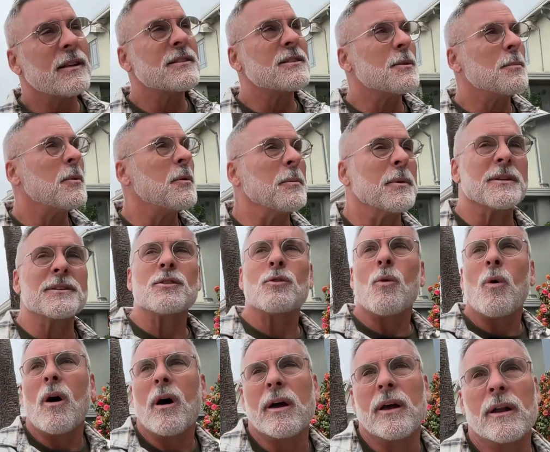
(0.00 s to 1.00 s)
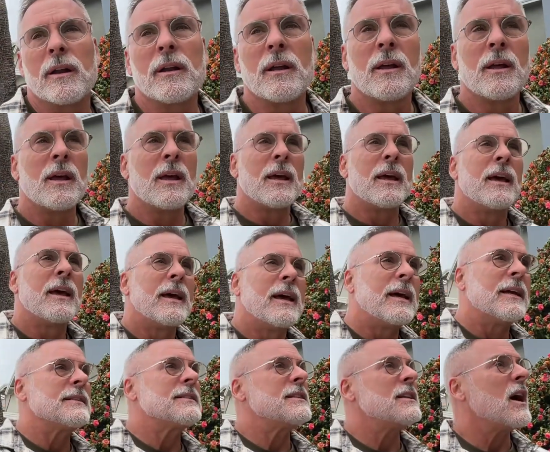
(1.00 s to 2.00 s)
It's suburban, it's quiet,
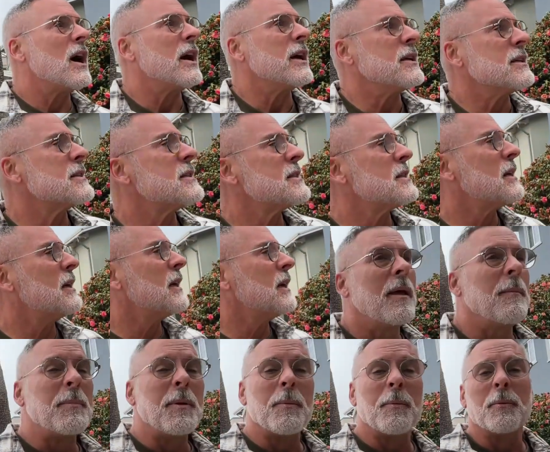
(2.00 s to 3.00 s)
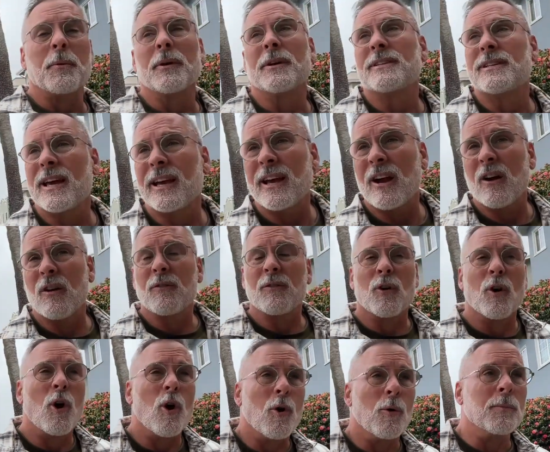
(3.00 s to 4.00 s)
it's nice. And people really take care of
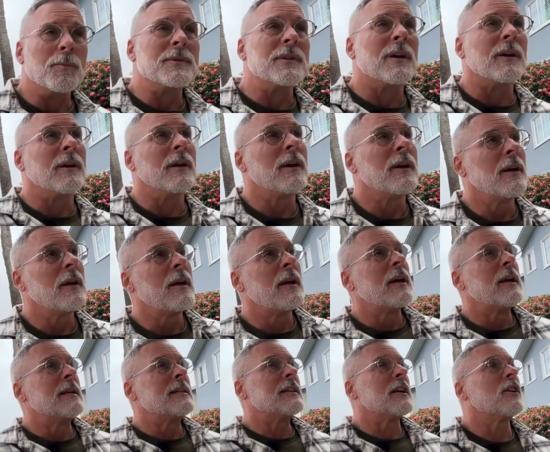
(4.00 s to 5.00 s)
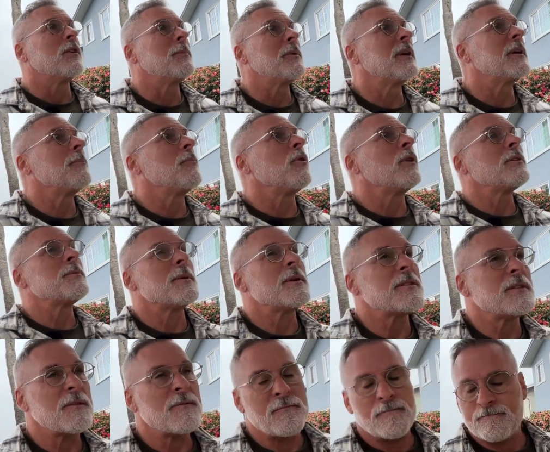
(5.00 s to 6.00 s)
their homes. Is it a little bit more
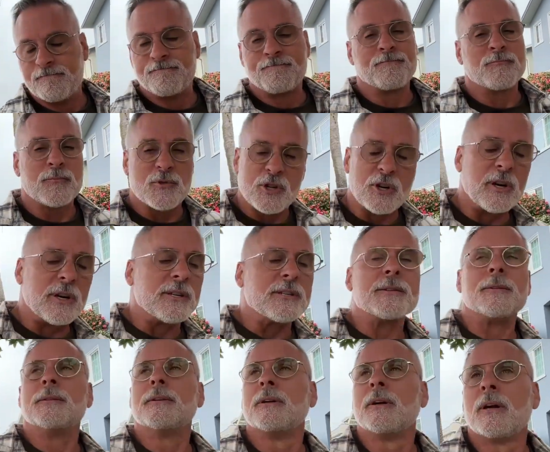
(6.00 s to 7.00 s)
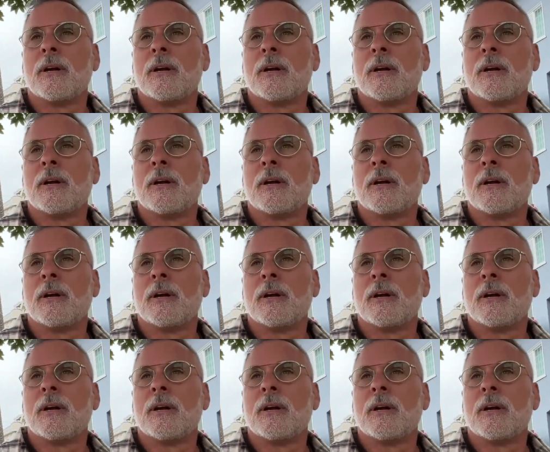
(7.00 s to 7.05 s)
expensive? Sure is.